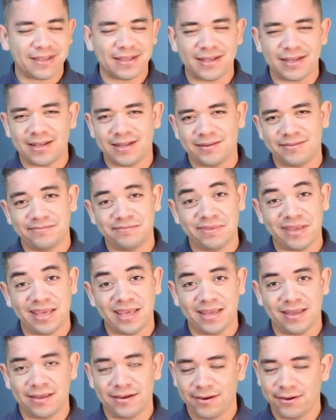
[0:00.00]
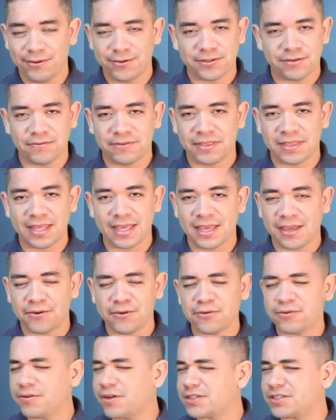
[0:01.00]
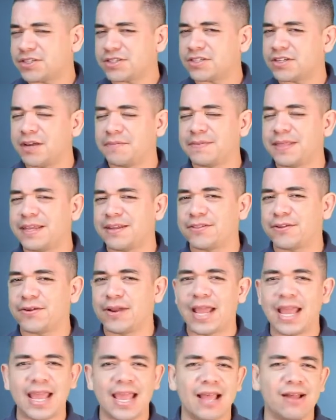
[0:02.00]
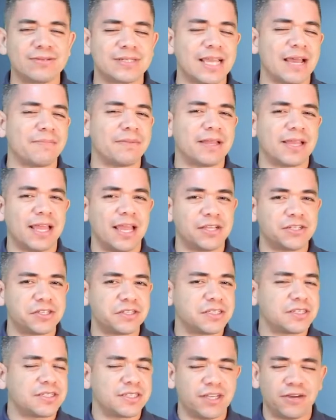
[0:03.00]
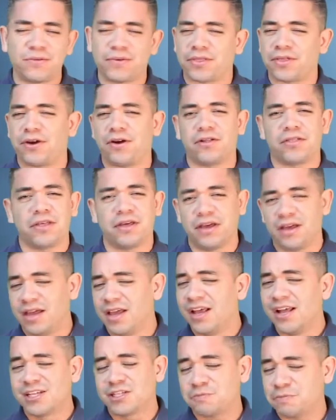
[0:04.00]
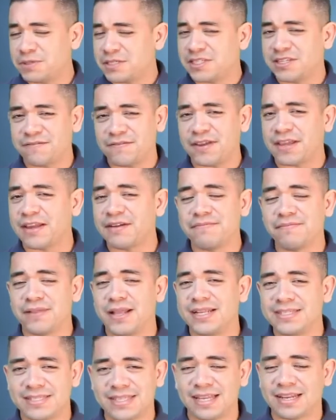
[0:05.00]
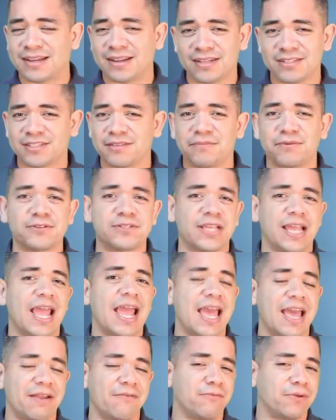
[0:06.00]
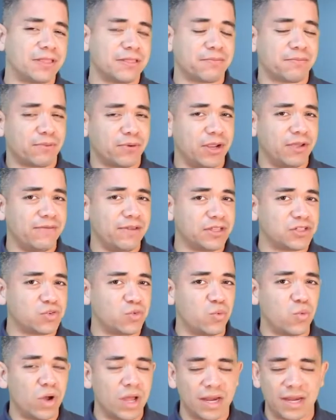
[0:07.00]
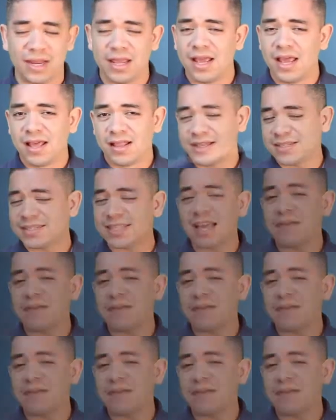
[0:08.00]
the meh news of the day, Google has just updated their Hangouts application to deal with all the specific complaints that customers had with the previous one. This